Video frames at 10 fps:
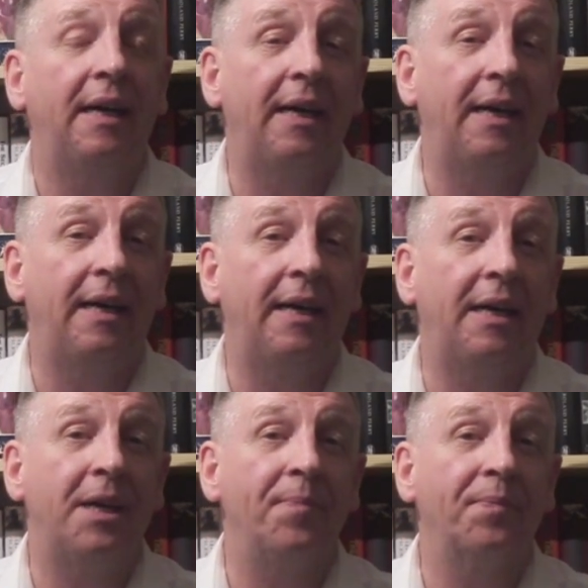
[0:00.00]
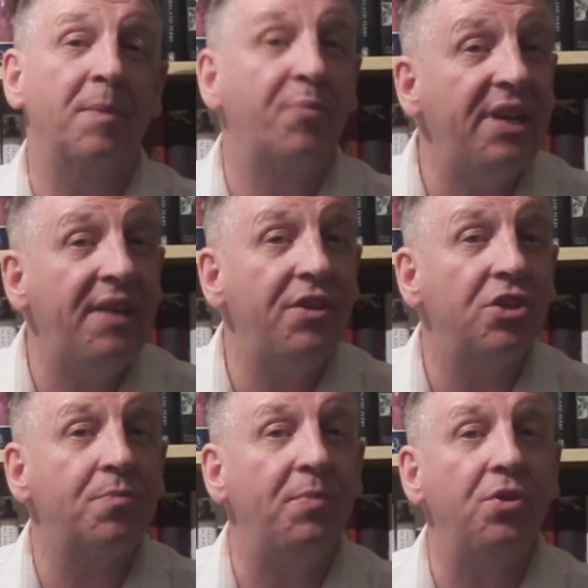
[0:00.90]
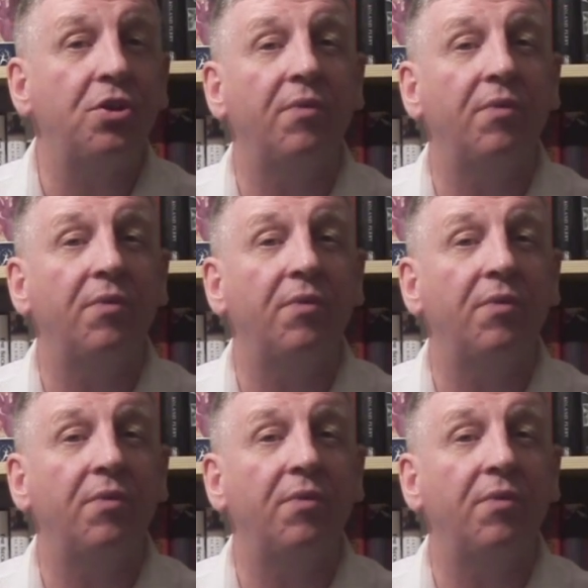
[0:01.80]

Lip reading: the previous book